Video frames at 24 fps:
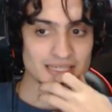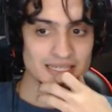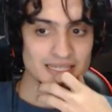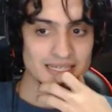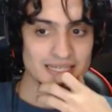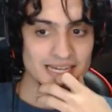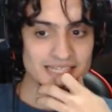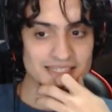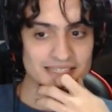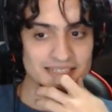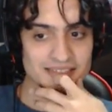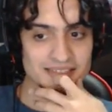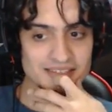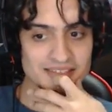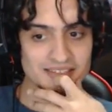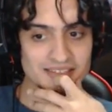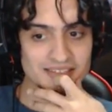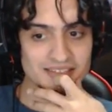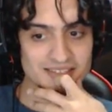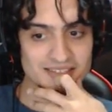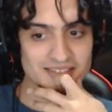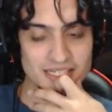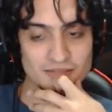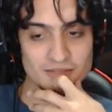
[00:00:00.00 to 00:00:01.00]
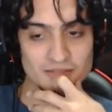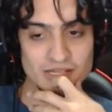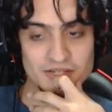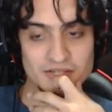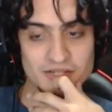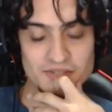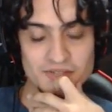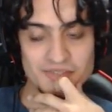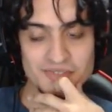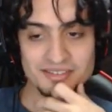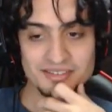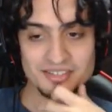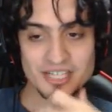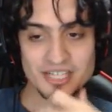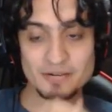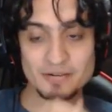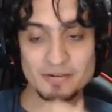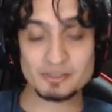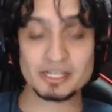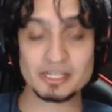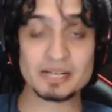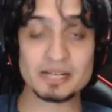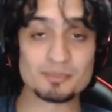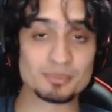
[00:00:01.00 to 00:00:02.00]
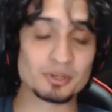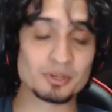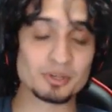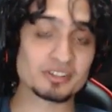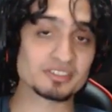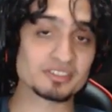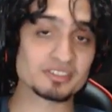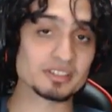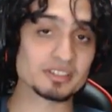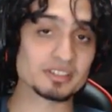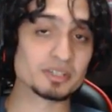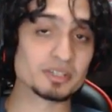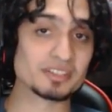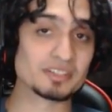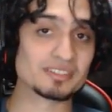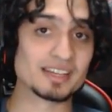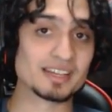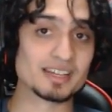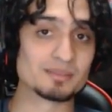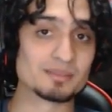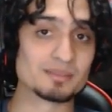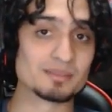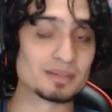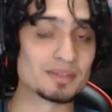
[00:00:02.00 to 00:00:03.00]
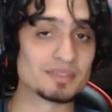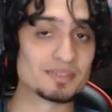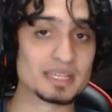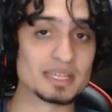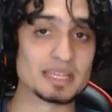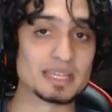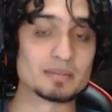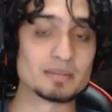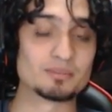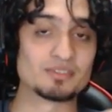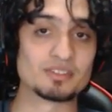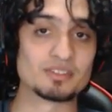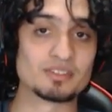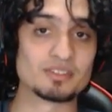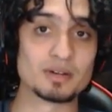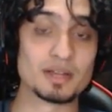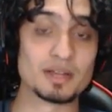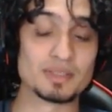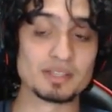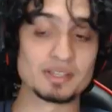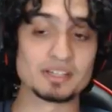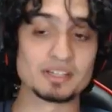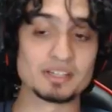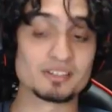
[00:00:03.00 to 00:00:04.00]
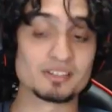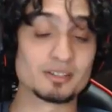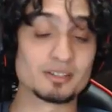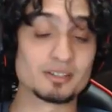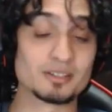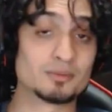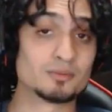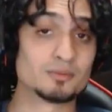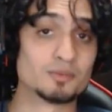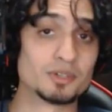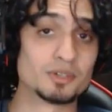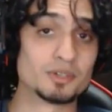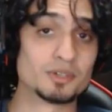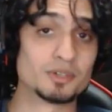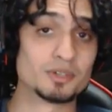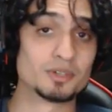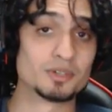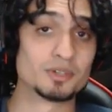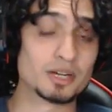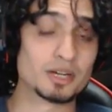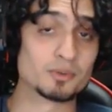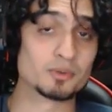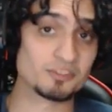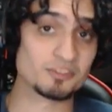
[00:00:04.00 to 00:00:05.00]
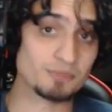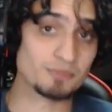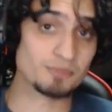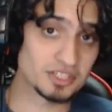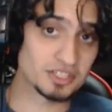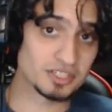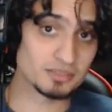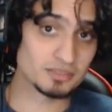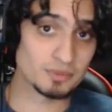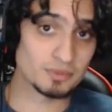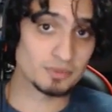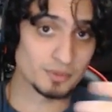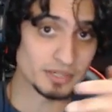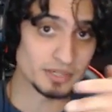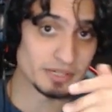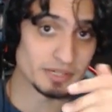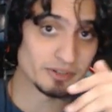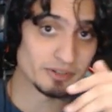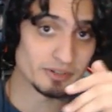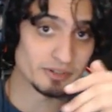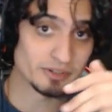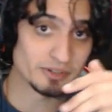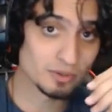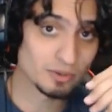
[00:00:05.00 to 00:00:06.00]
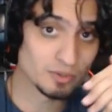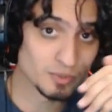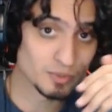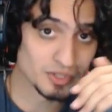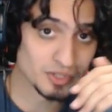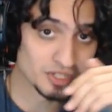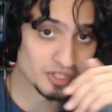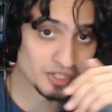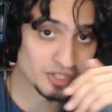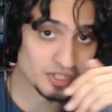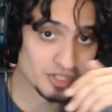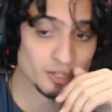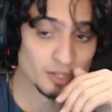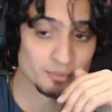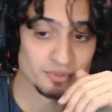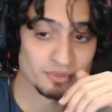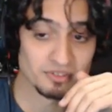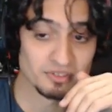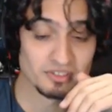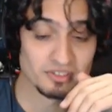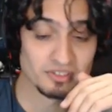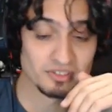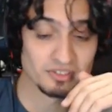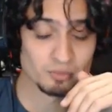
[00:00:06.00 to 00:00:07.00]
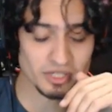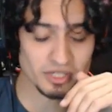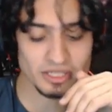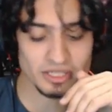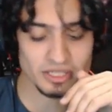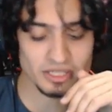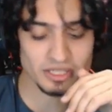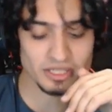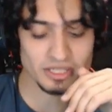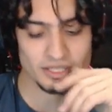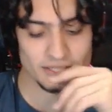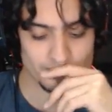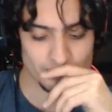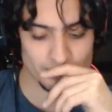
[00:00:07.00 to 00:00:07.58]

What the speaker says: I think it's a sign of a lot of good things to come, and I'm personally really excited about the game. So I think it's gonna work out really well, especially what we're hearing about with which developers it's working on it.